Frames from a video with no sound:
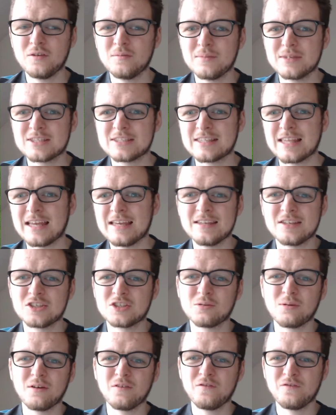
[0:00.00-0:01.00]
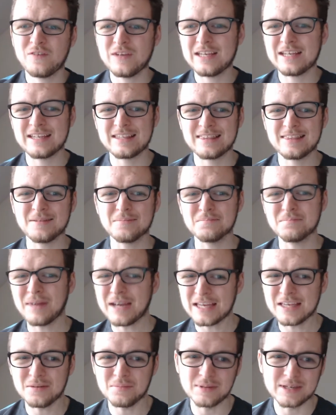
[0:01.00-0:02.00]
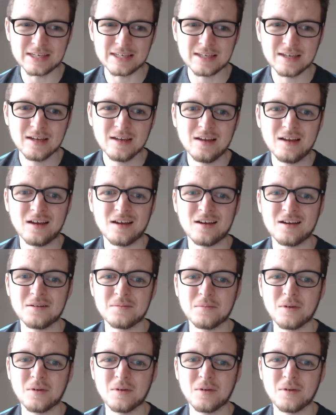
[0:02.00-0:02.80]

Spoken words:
But with the player ratings, I will start with Edouard Mendy.